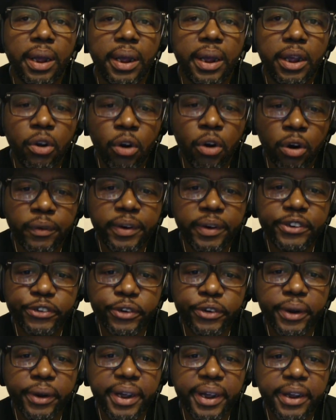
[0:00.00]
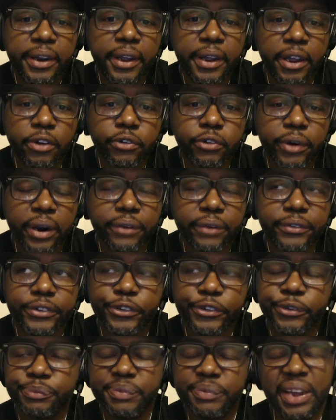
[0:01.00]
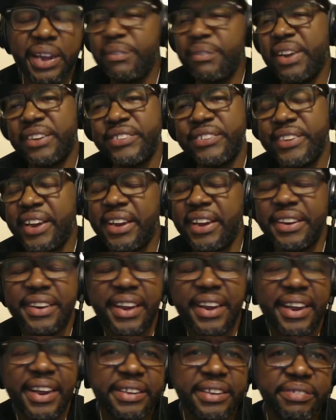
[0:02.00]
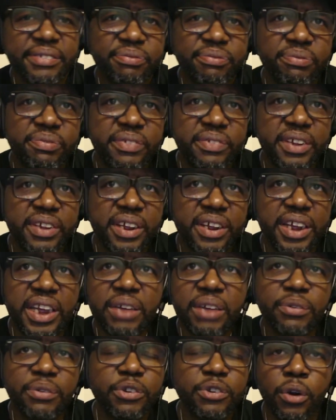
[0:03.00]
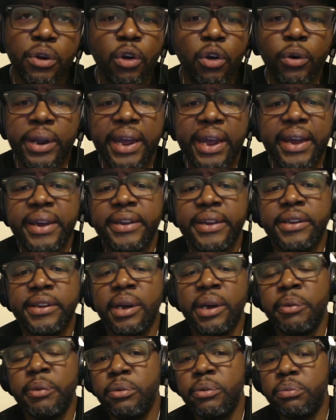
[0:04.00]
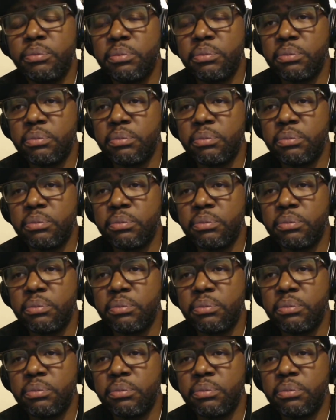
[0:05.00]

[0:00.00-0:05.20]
He already started getting inquiries. Now, I'm not saying that he was going to go to AEW,